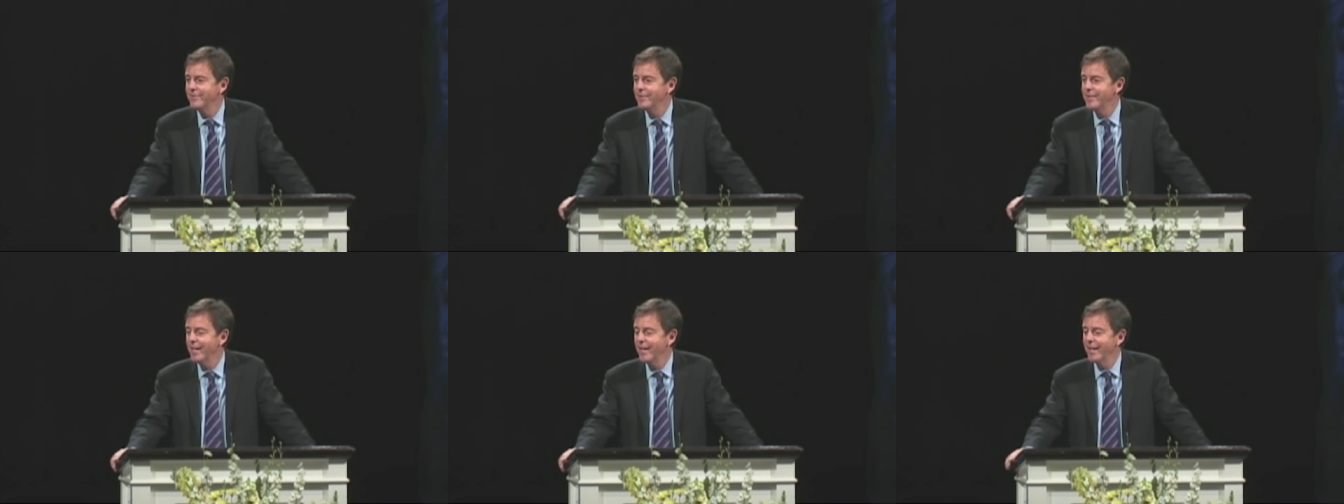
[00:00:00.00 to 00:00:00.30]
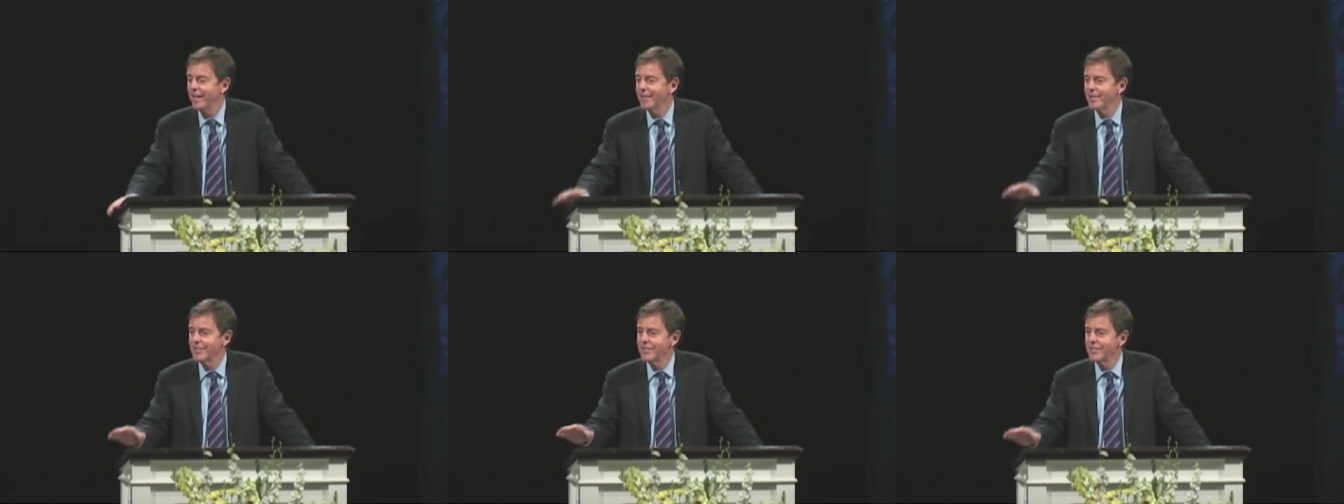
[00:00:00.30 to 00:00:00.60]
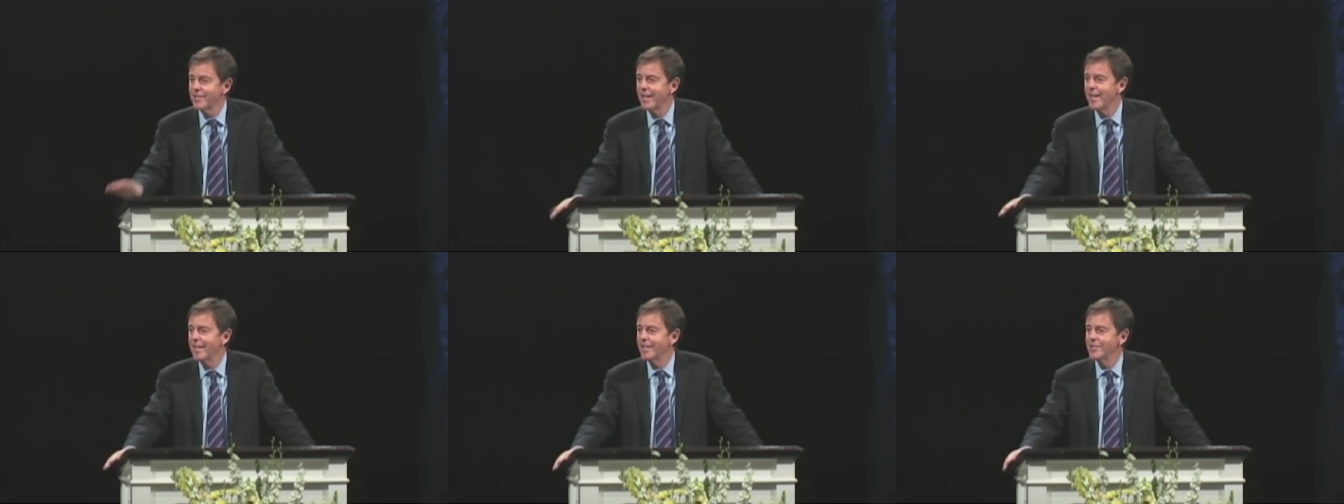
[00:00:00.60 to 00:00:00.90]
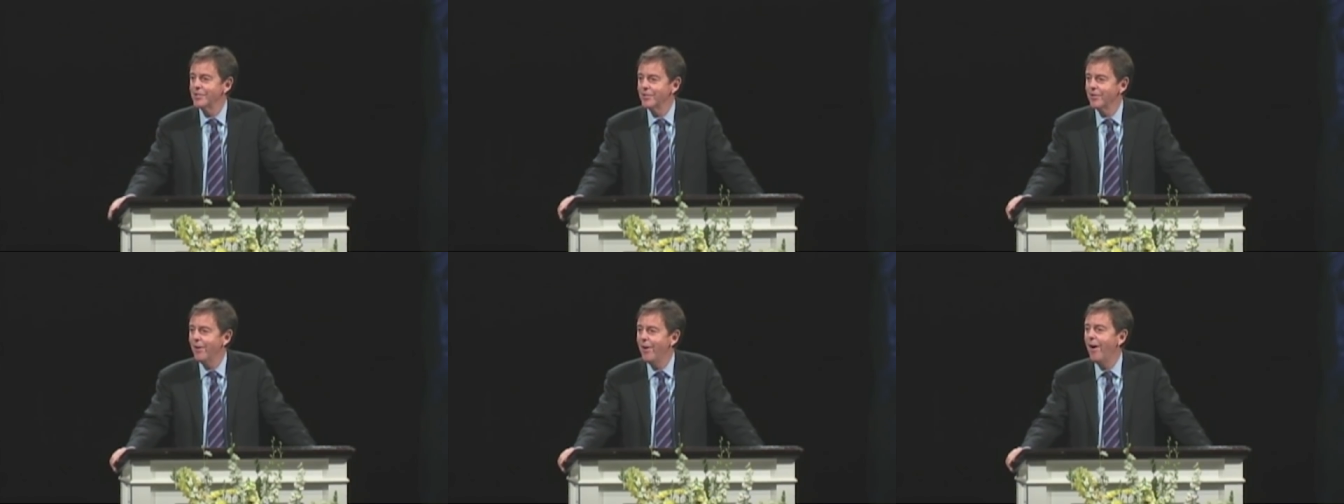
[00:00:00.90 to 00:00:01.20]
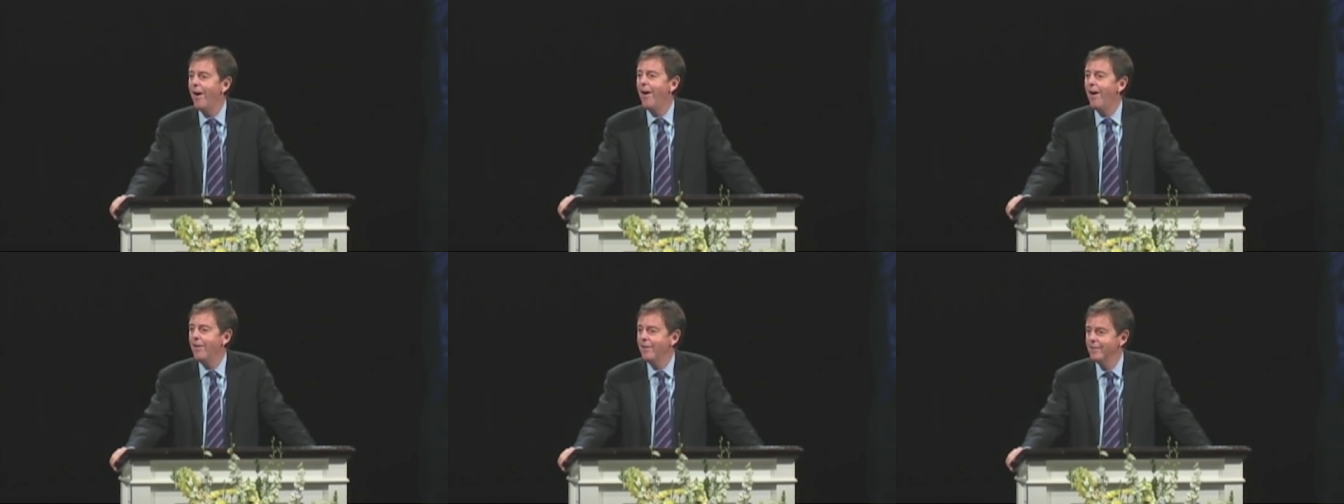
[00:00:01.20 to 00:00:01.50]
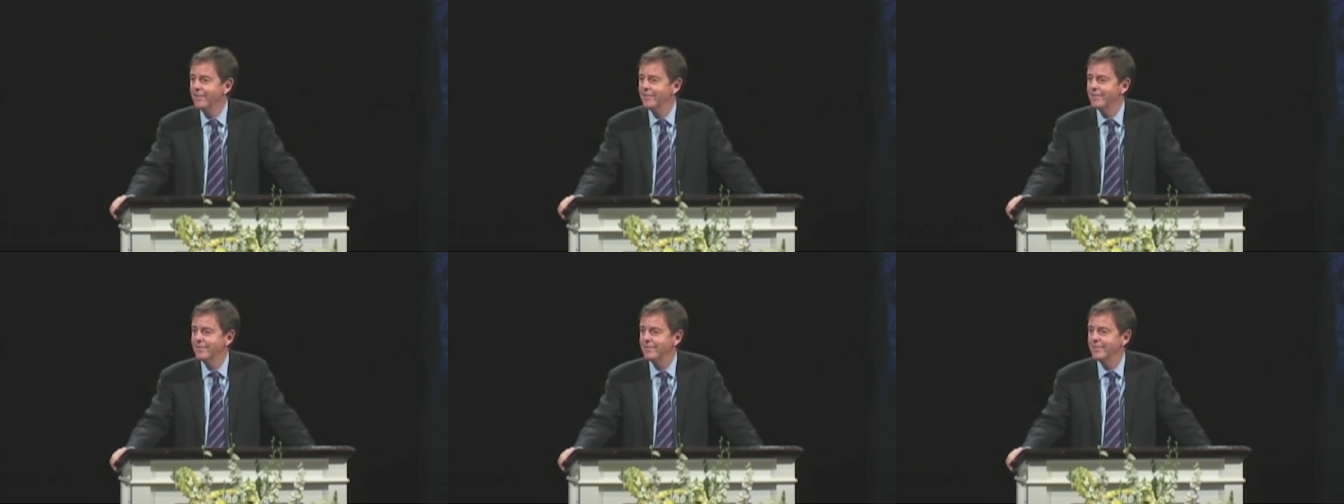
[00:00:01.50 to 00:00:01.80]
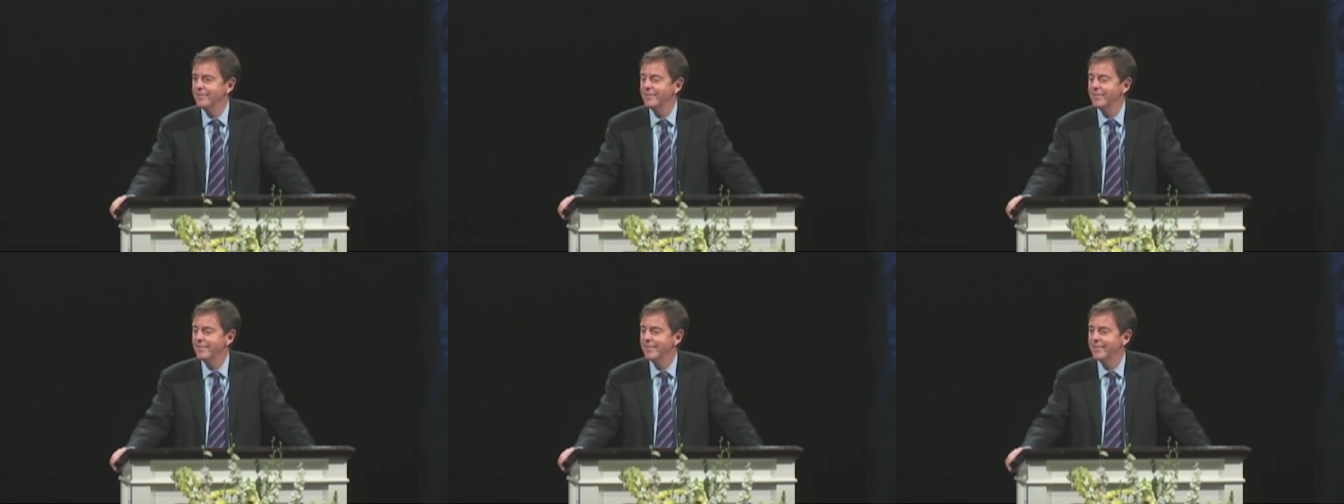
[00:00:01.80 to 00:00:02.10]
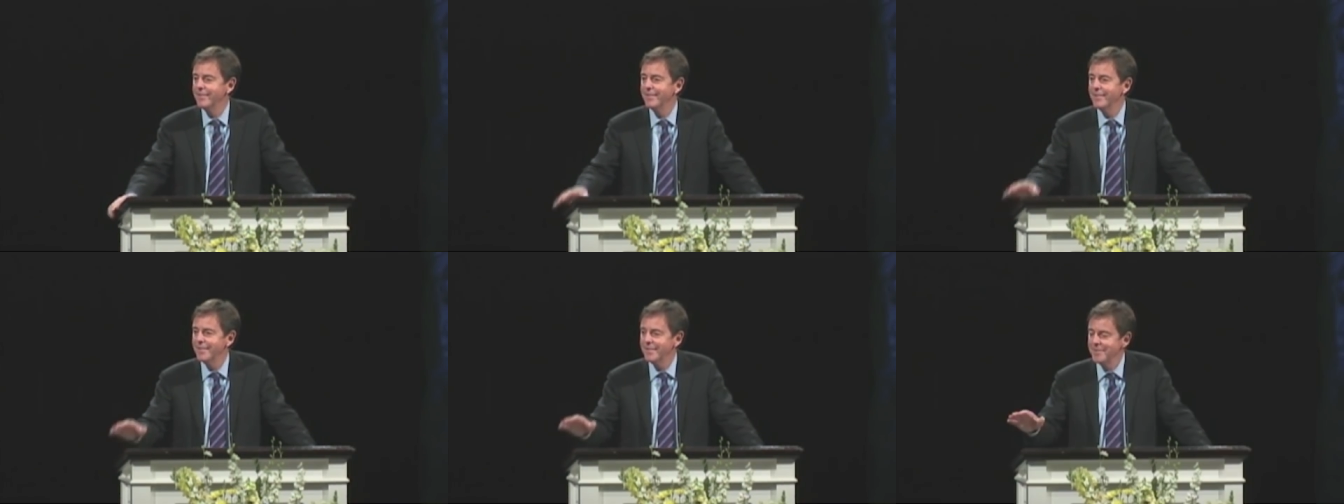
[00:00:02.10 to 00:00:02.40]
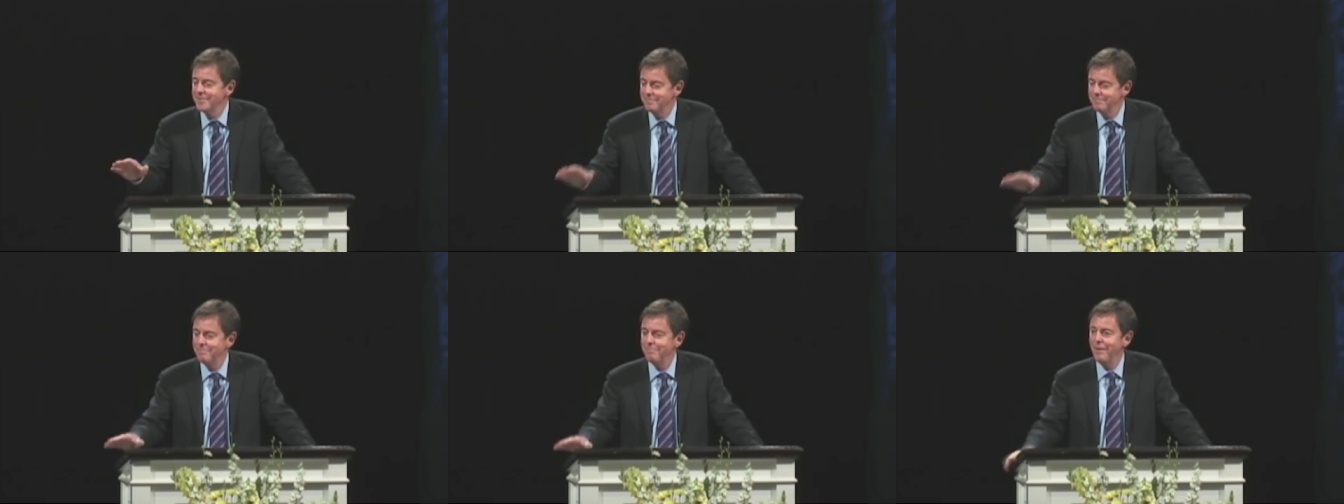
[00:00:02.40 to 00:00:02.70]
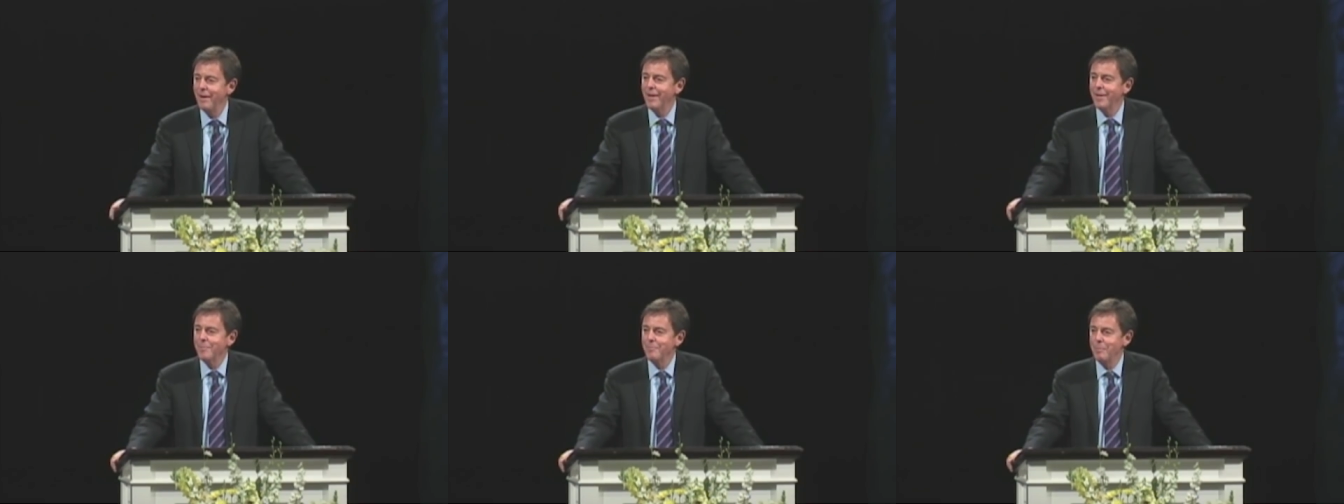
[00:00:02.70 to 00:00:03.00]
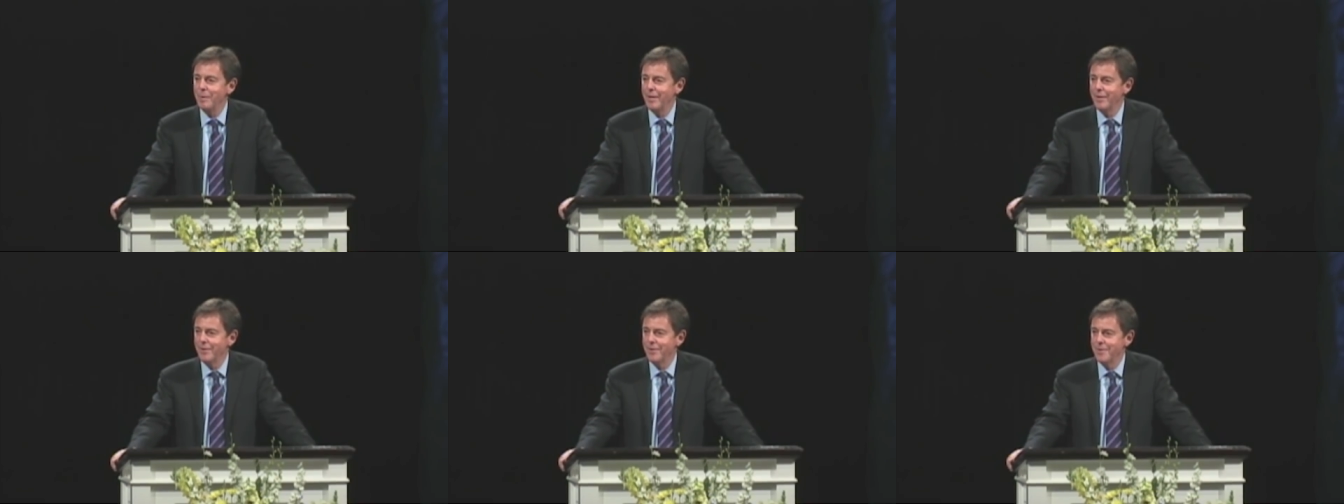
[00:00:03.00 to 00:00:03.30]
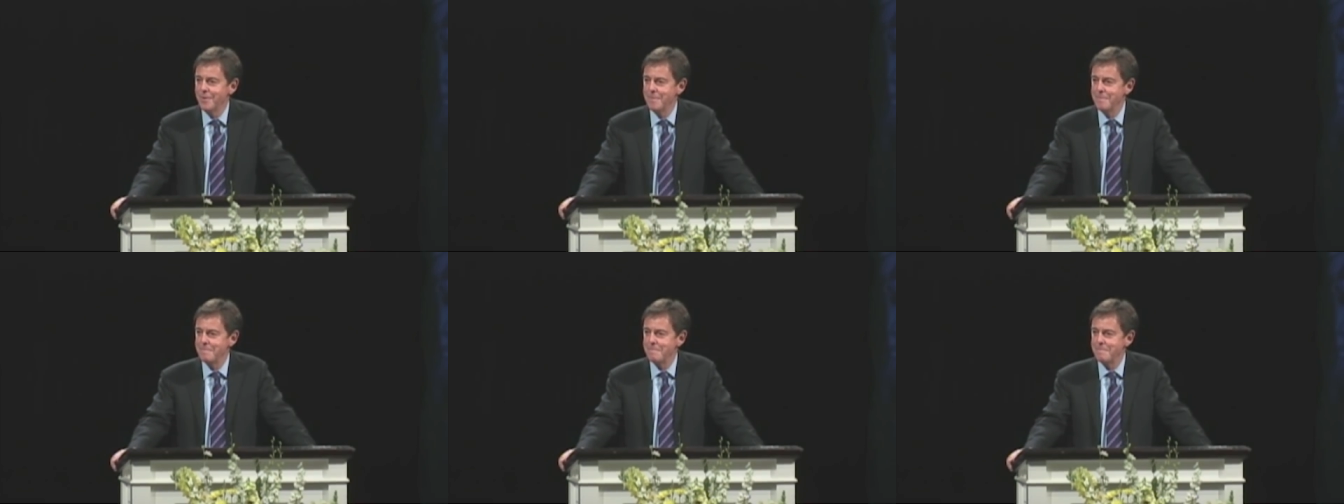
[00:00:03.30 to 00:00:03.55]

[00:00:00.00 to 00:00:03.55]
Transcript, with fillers: Take a sad song, make it better.